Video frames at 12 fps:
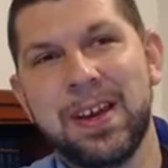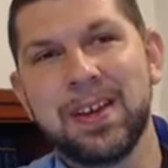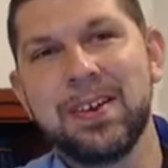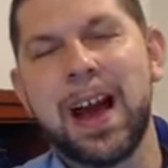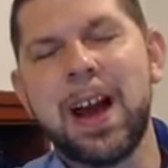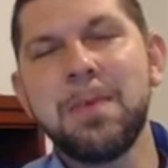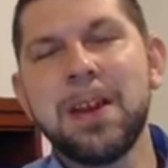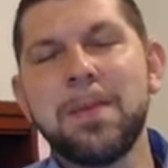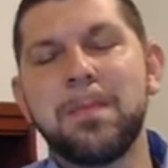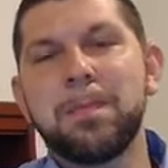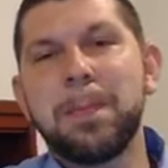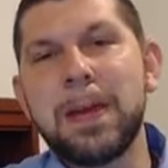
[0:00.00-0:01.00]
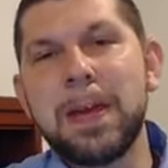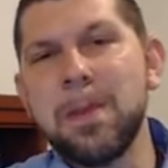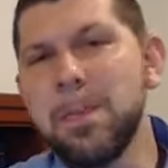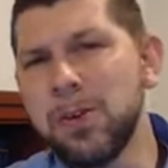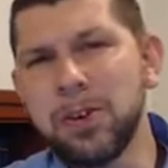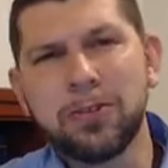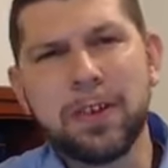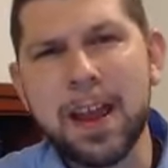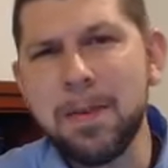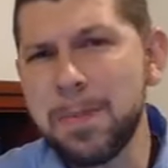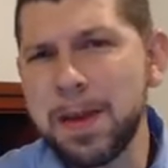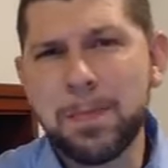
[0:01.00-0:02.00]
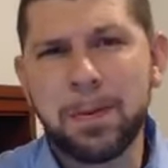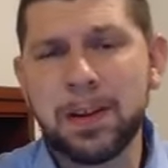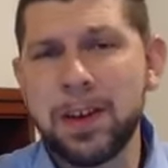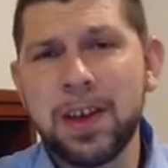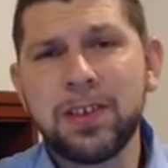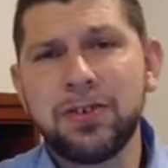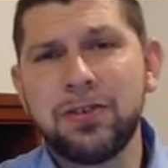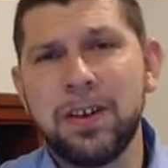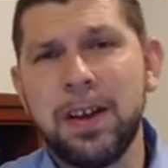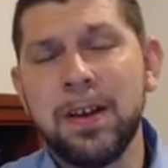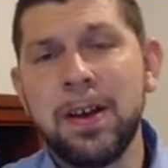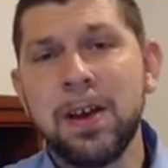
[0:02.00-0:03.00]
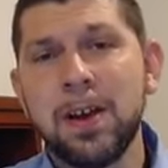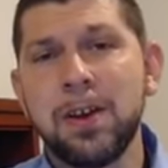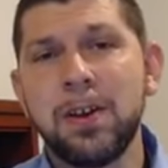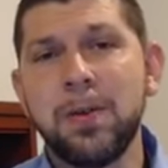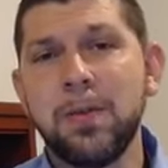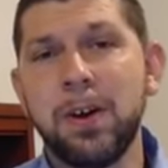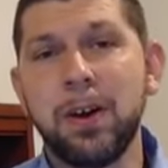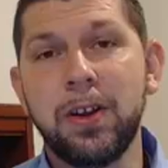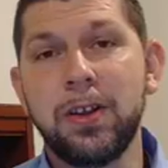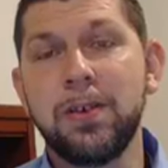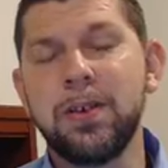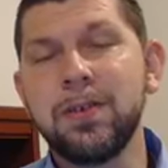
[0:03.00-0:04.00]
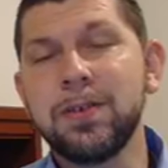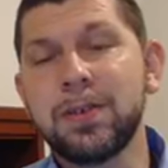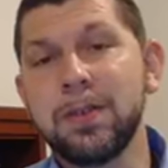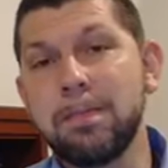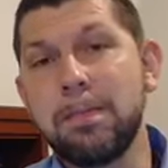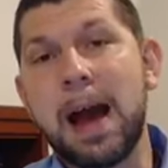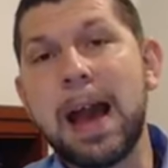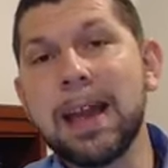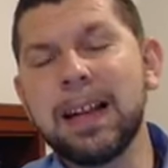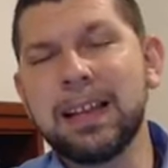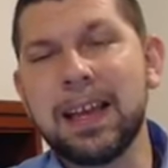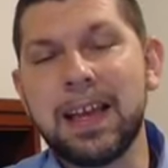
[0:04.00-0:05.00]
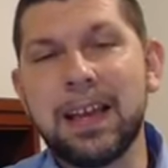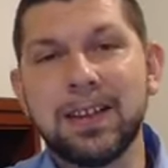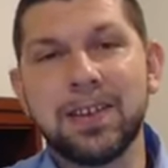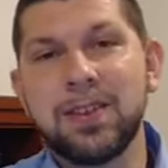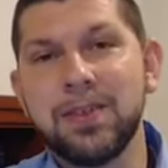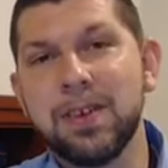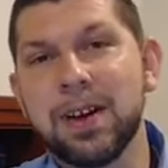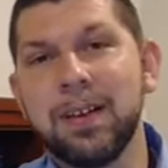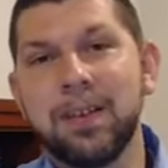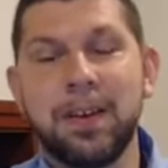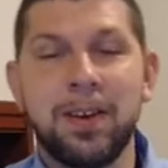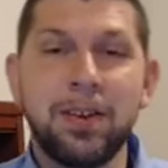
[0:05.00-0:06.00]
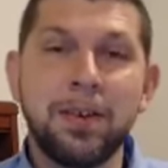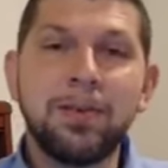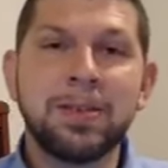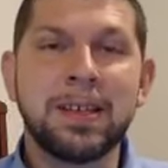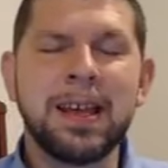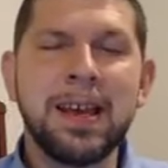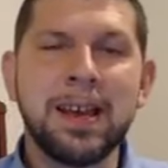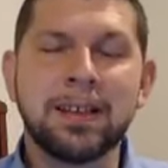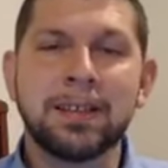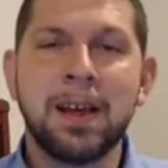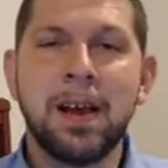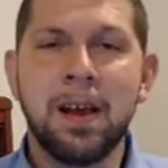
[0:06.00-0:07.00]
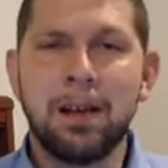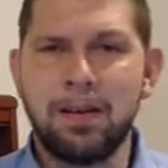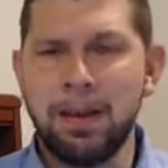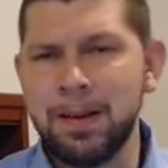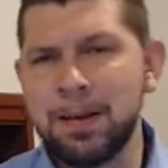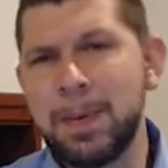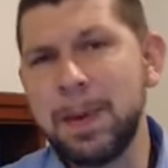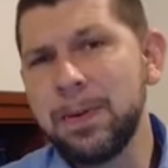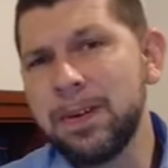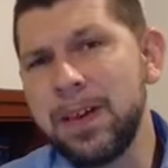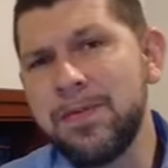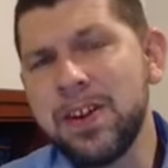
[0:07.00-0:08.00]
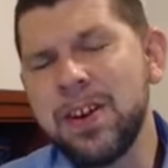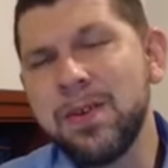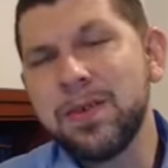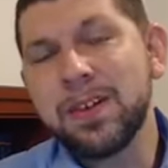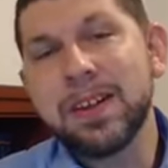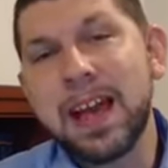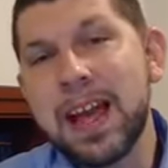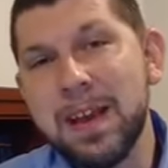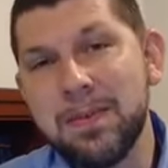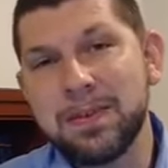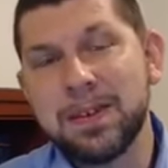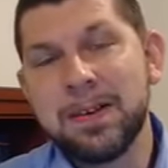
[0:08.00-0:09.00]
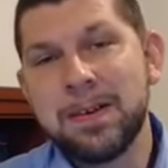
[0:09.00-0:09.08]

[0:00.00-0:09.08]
You know, how many people, great people in history, who were used mightily to do huge things, people don't even know their names.